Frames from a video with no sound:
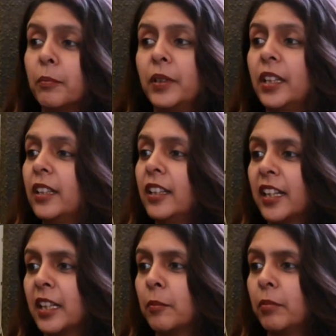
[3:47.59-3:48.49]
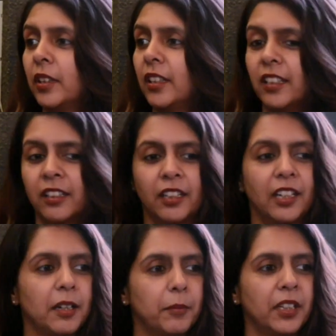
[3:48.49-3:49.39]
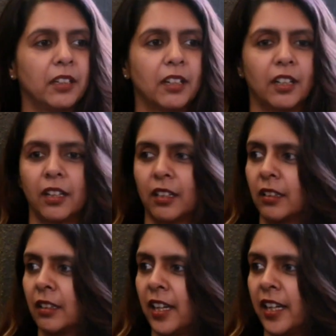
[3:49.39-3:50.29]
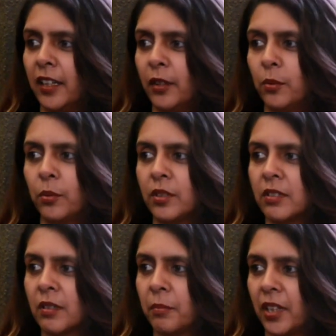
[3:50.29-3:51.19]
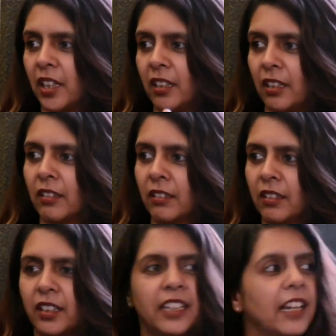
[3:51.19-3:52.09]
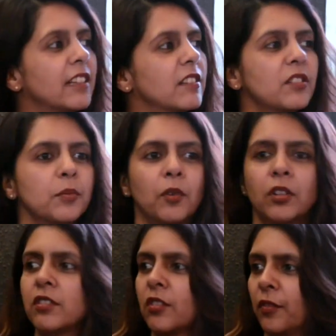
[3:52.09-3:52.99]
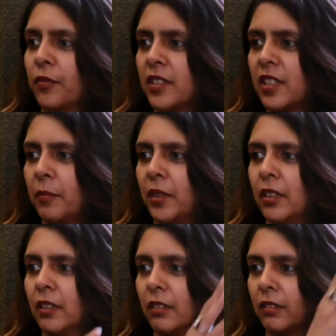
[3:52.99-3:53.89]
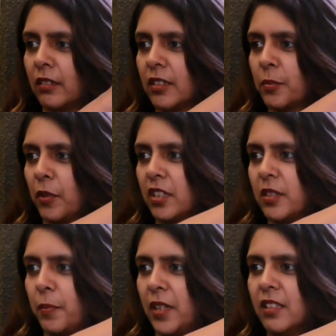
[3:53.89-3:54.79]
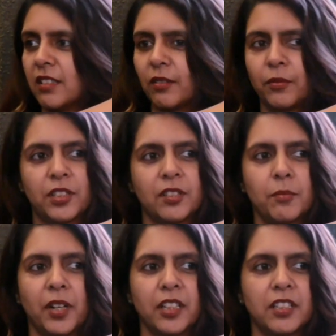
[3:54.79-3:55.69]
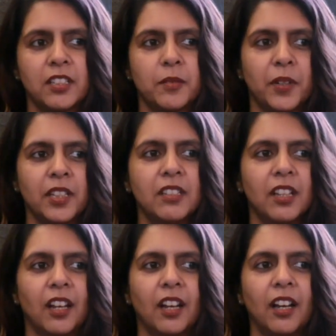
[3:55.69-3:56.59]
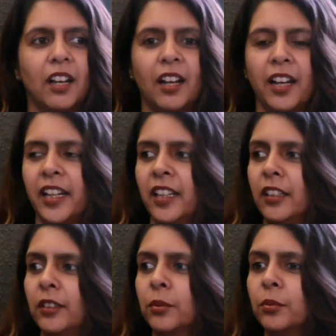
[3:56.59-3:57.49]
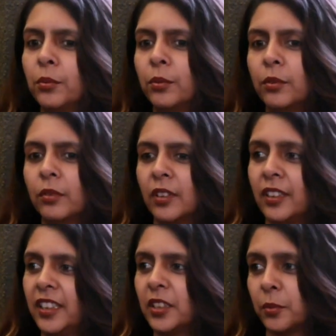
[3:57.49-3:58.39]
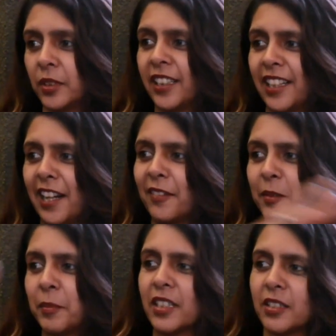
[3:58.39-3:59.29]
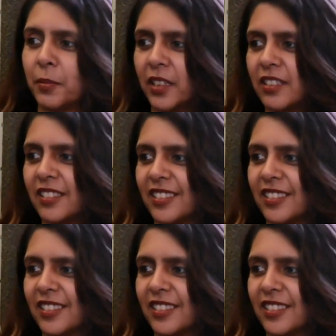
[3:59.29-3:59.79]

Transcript: I completely agree. I mean, the guy who is the brain here, he has the smallest office, the smallest space, which is Mangesh's space. Yeah. I do the least work and I have the biggest space.